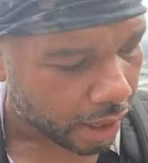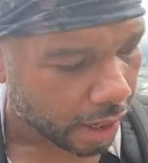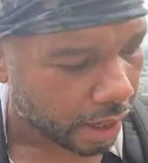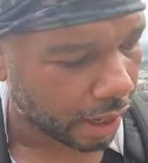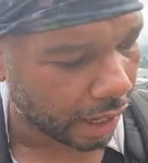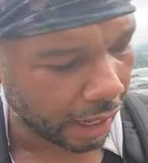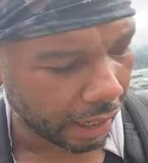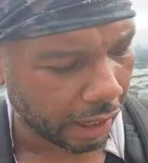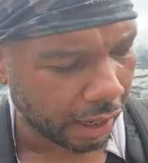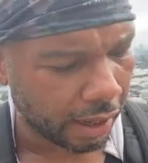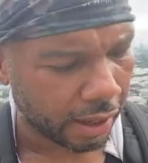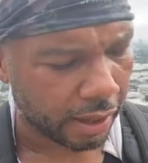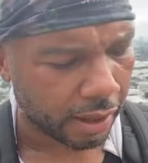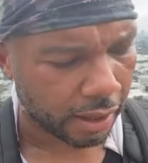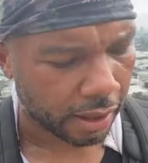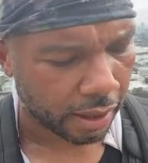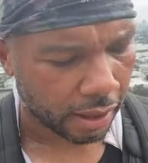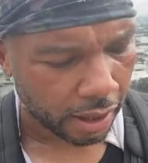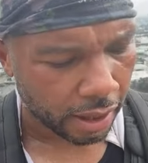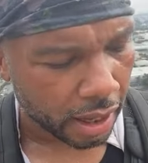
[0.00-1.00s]
Hey,
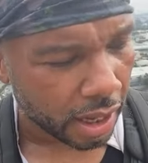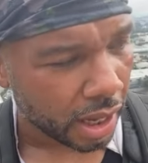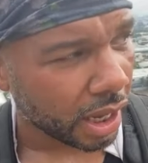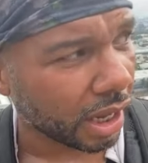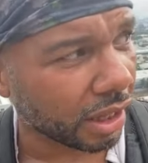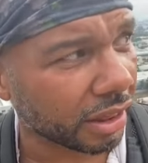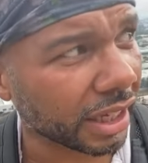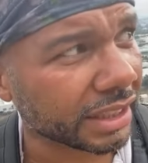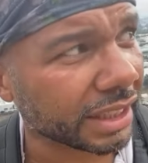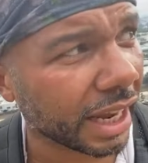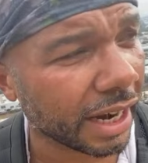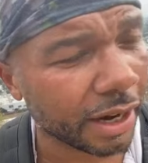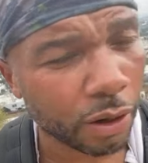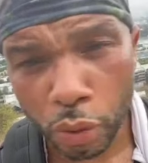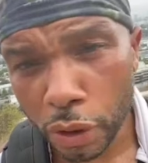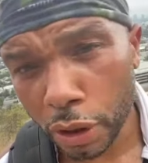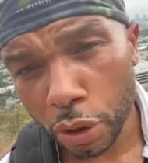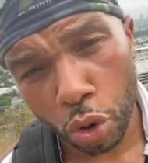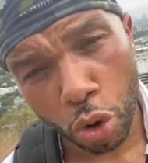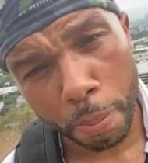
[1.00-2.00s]
if that's how they want
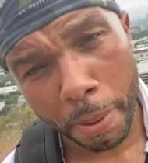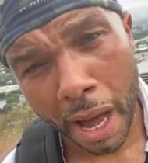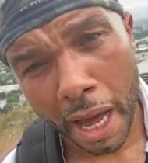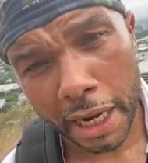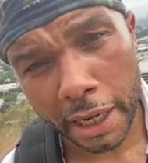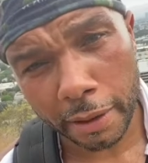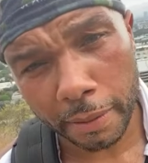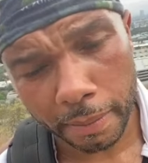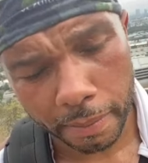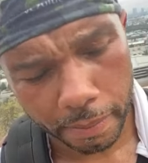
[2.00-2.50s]
to go about it,